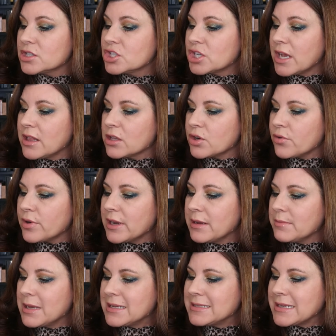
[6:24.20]
gel
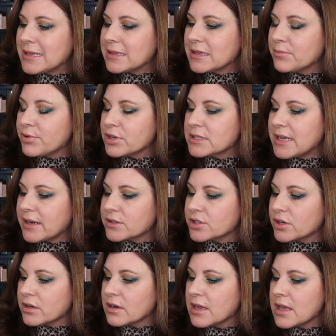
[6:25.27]
cream daily
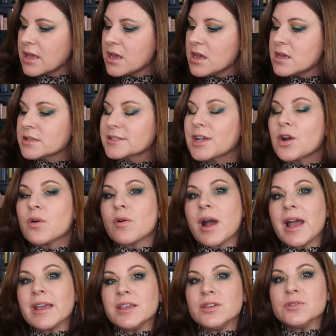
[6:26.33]
protector. So
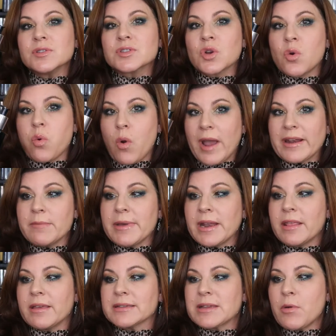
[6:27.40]
I used quite a bit
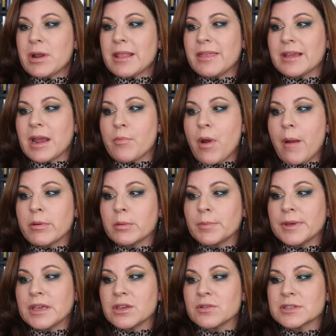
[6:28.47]
of this. I want to think I
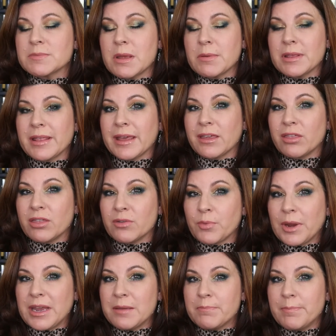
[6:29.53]
probably used maybe like
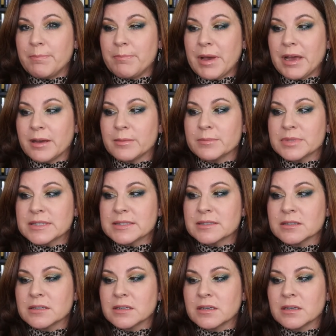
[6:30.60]
three pumps
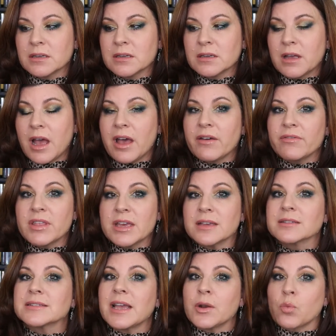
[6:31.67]
of
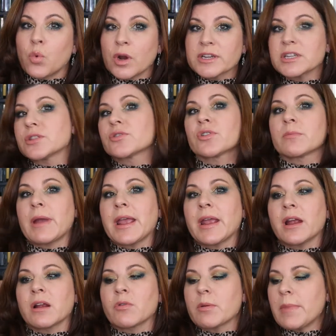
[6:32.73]
this and worked it through my
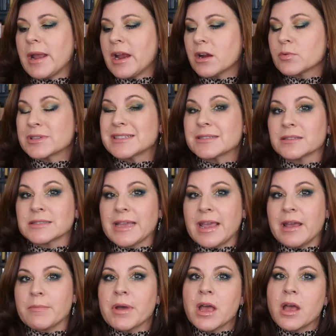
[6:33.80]
hair when my hair was still
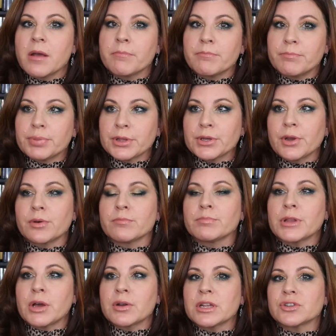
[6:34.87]
damp. Blew,
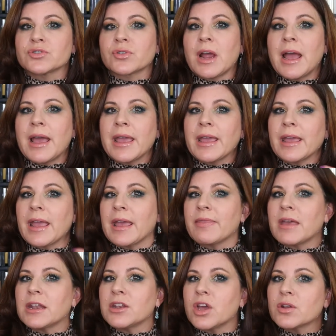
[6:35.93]
blowed it dry and
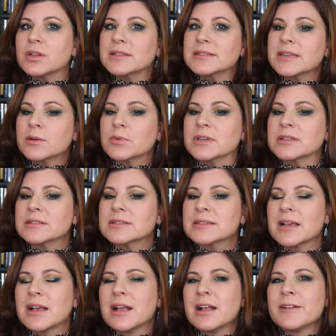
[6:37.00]
then noticed it was